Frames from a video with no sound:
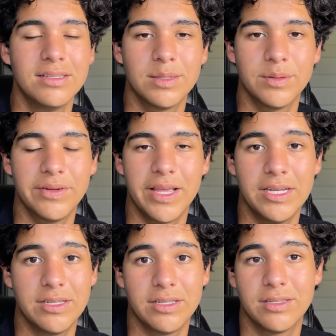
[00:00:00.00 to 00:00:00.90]
Summer
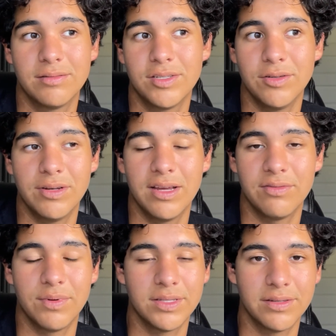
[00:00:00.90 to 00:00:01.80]
vacation is
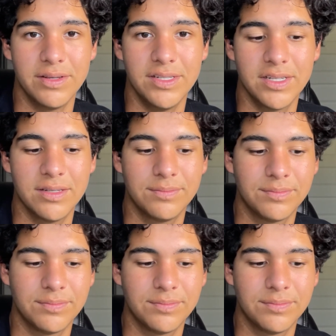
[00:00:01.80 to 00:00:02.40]
2.5 months of AJATT.